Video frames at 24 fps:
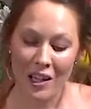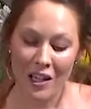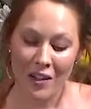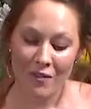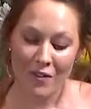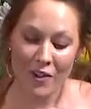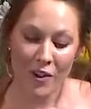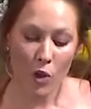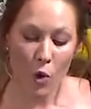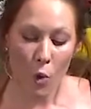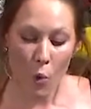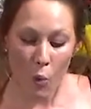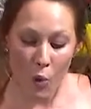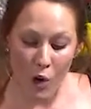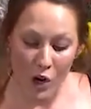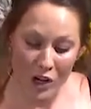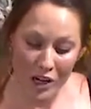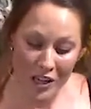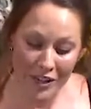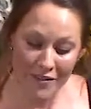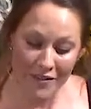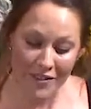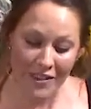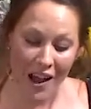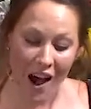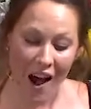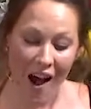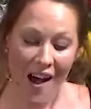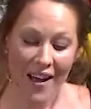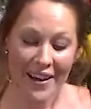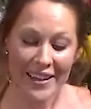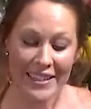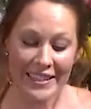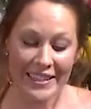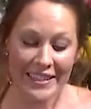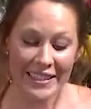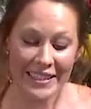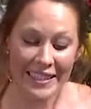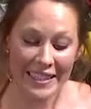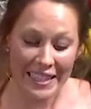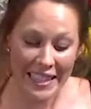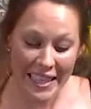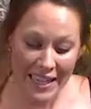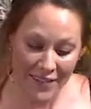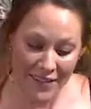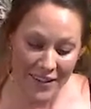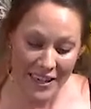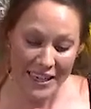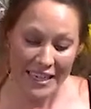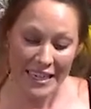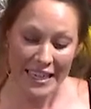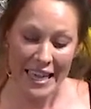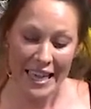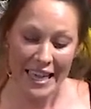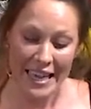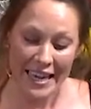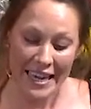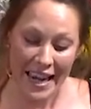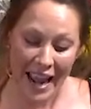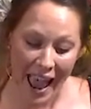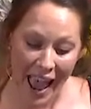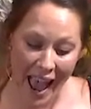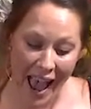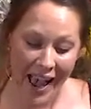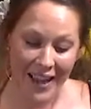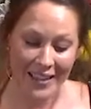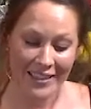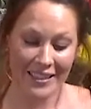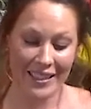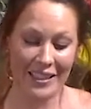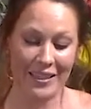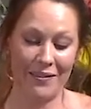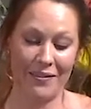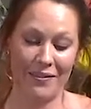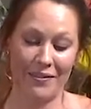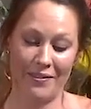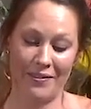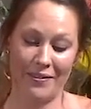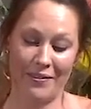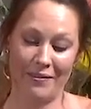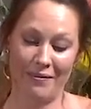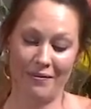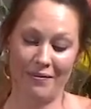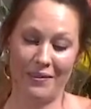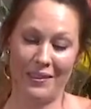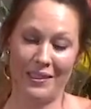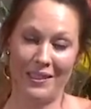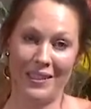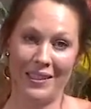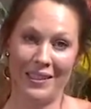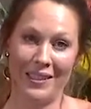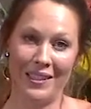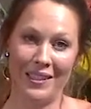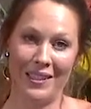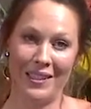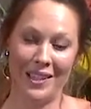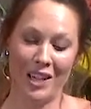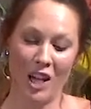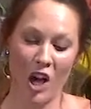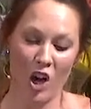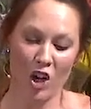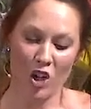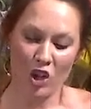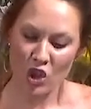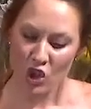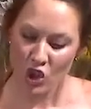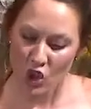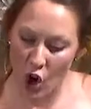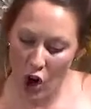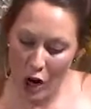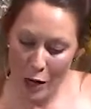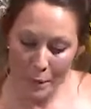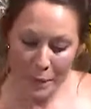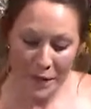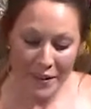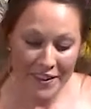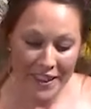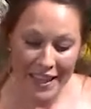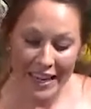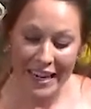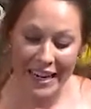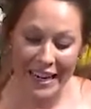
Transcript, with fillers: For the word of God is living and active sharper than